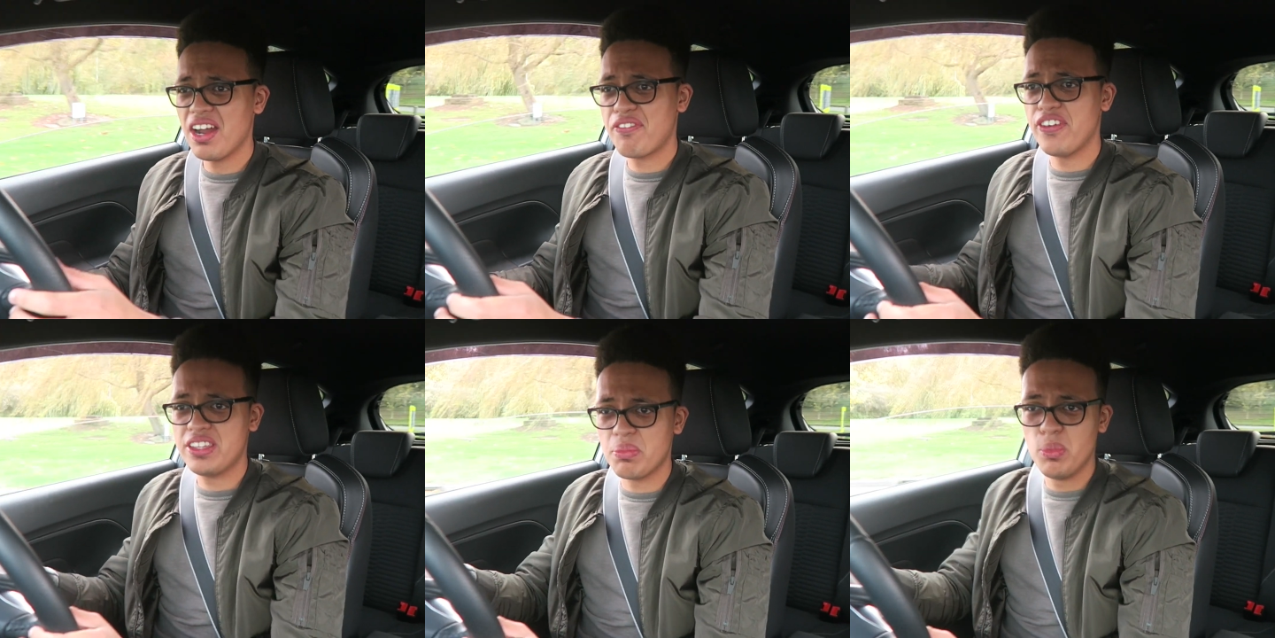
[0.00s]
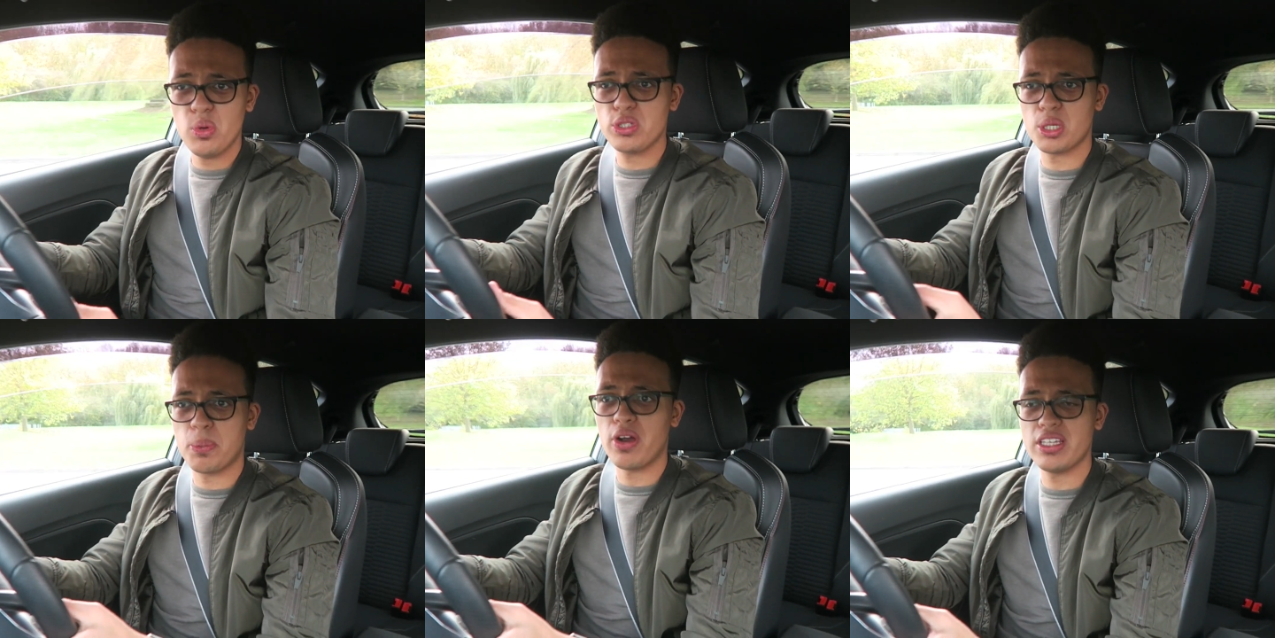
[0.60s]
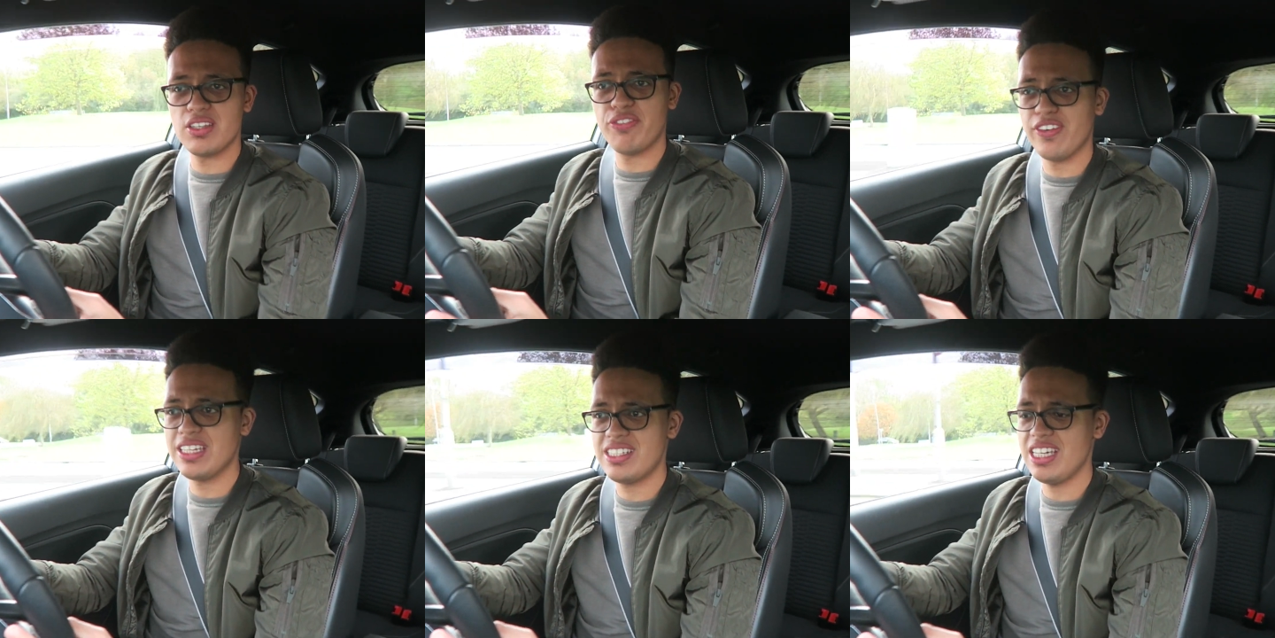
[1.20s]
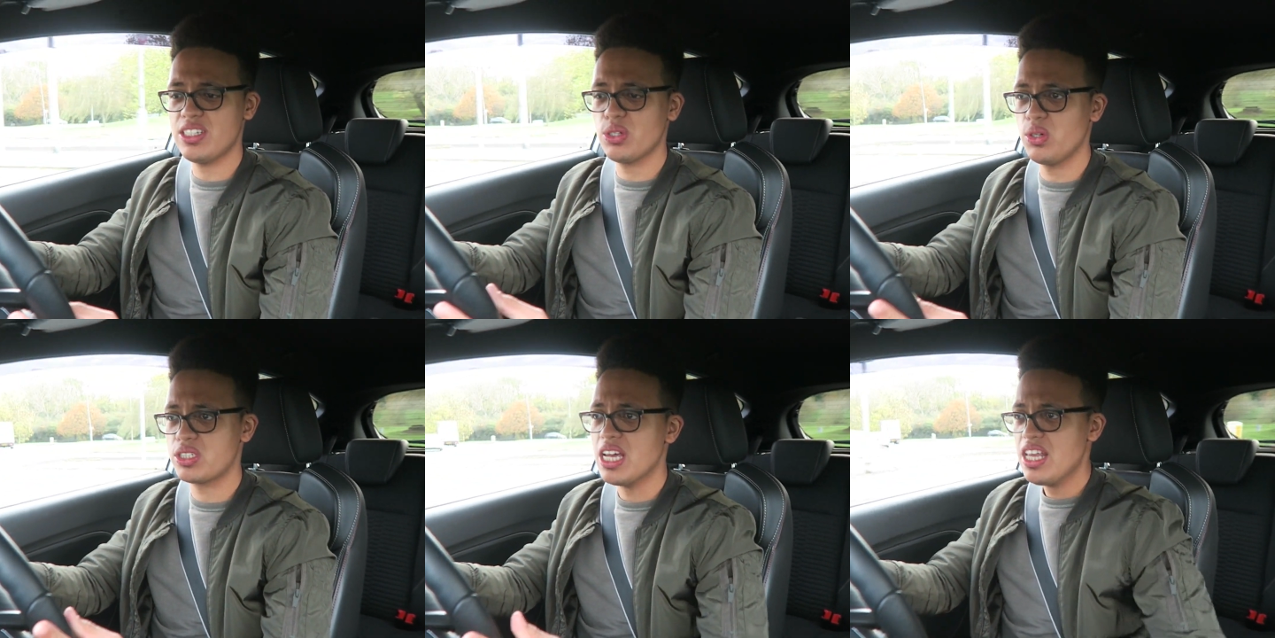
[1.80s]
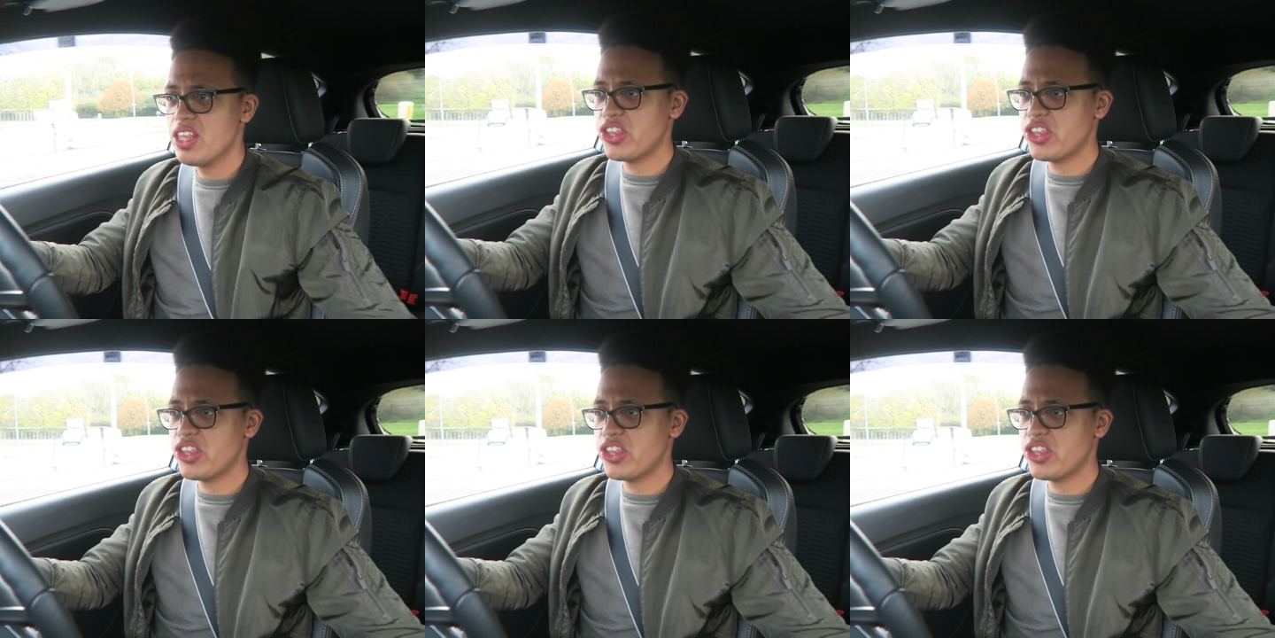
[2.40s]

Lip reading: I think the more surprising thing is the exhaust.